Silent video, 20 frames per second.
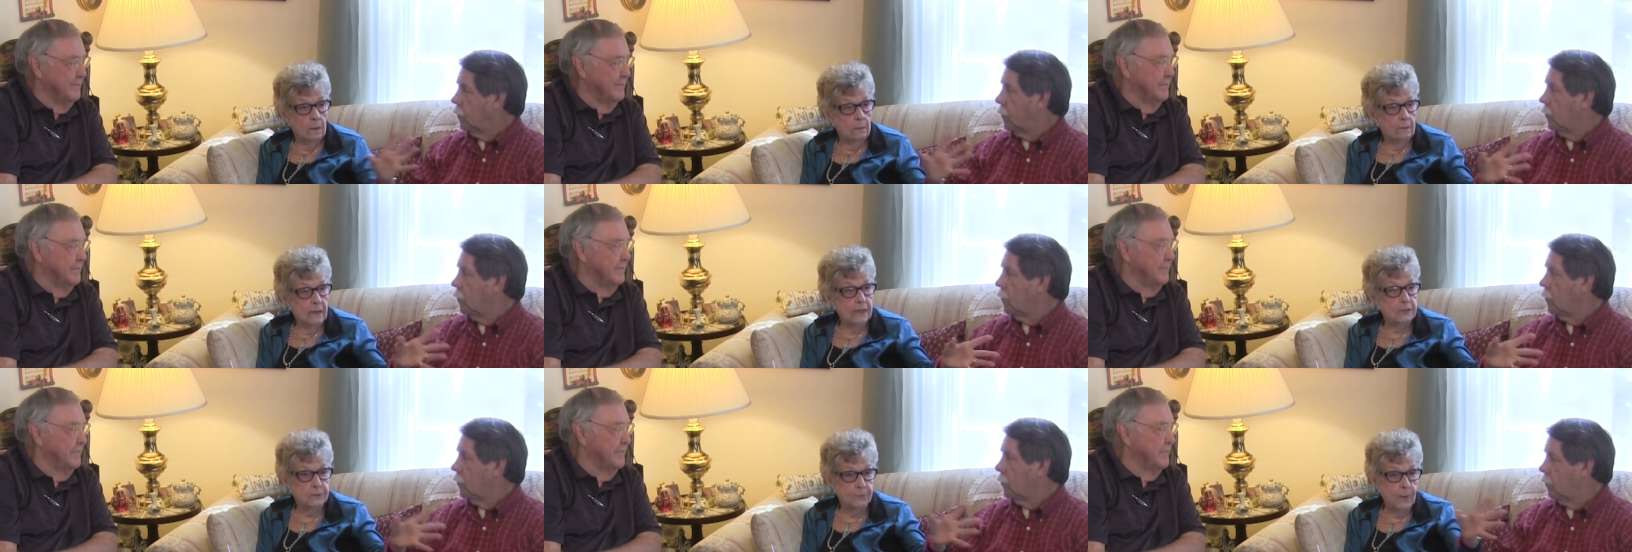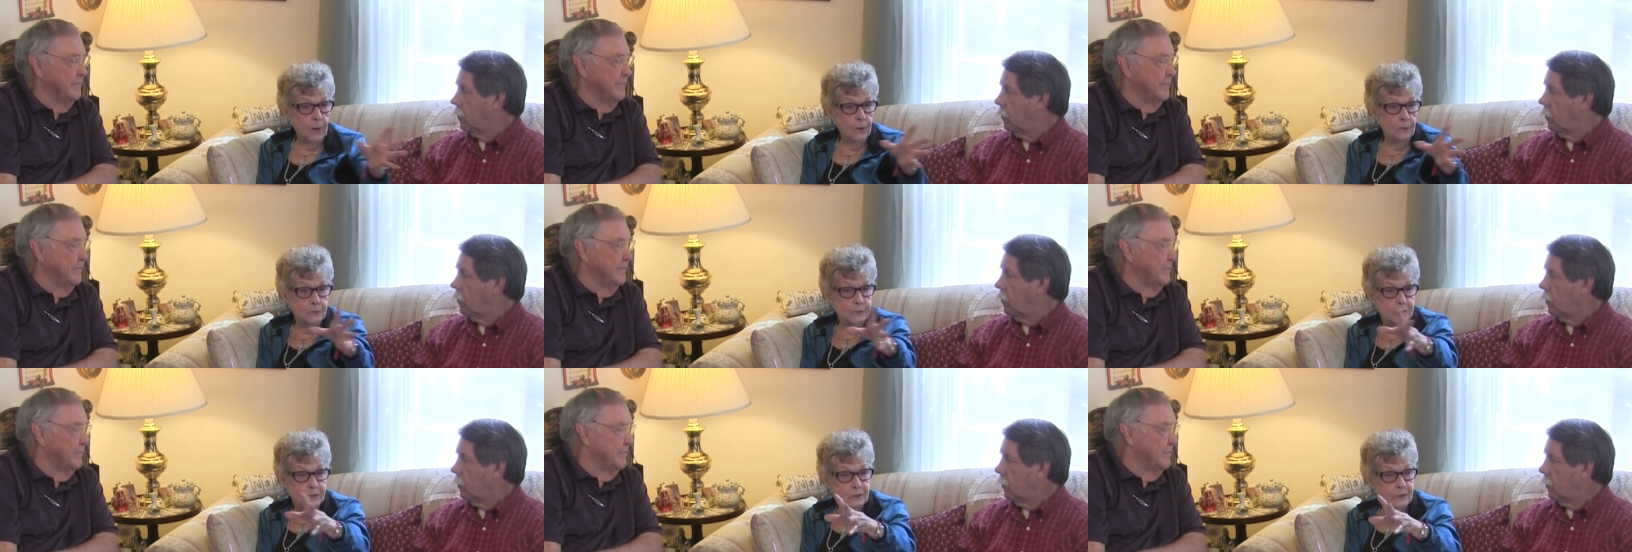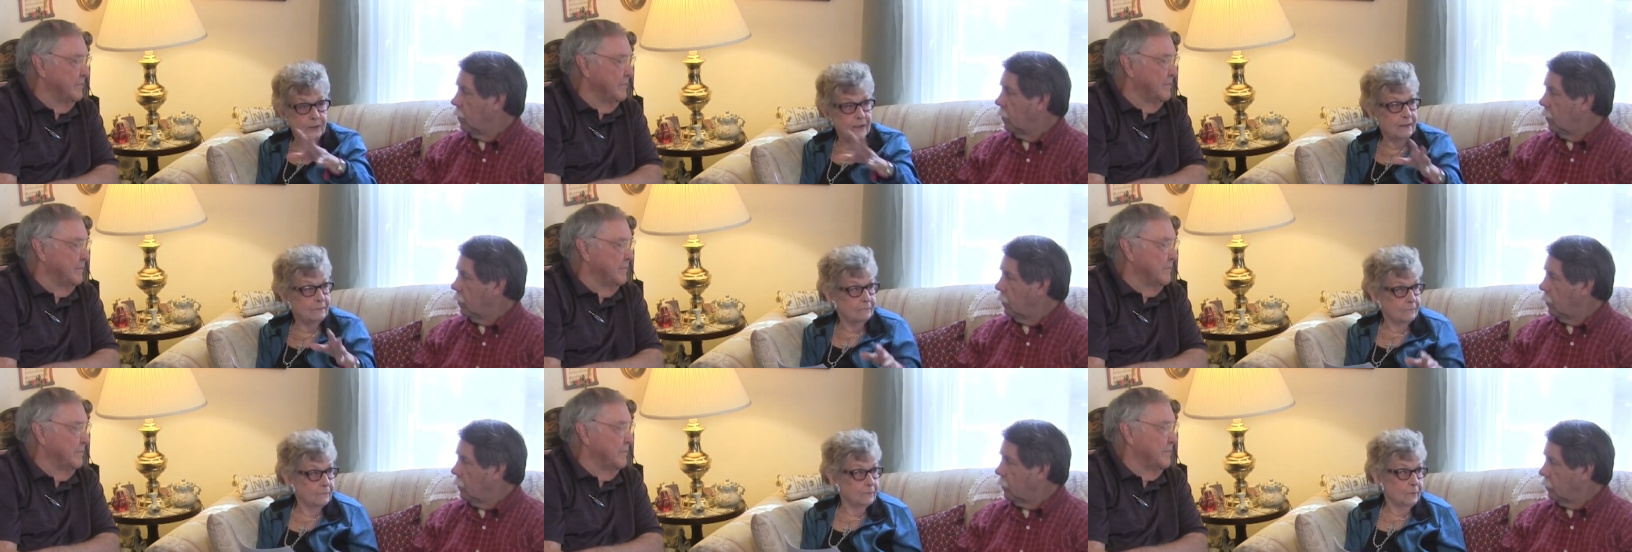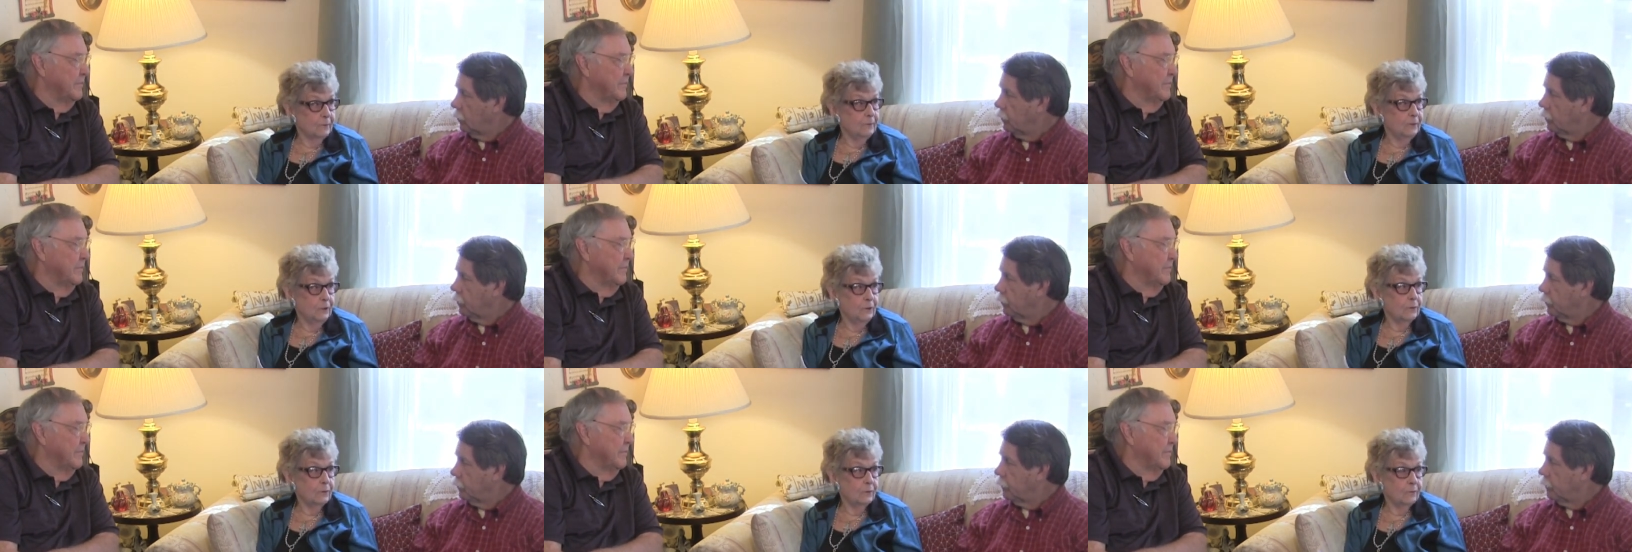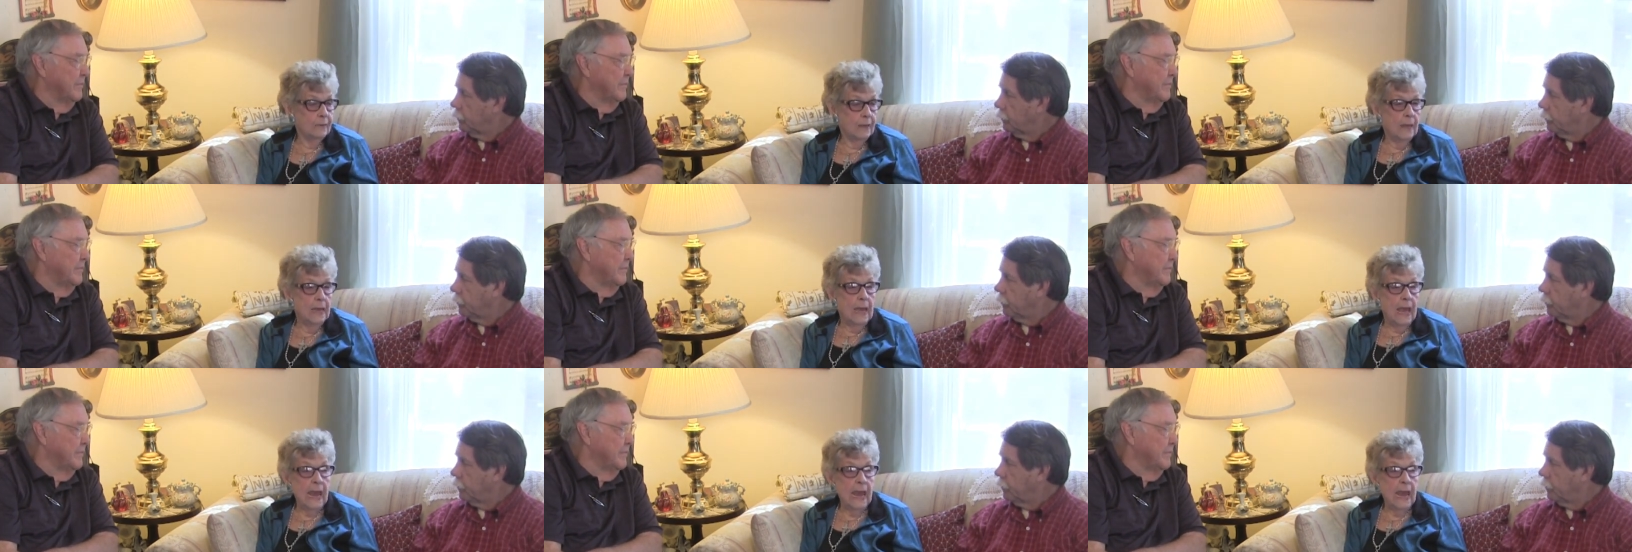Speaker 1: exposed to the, you know,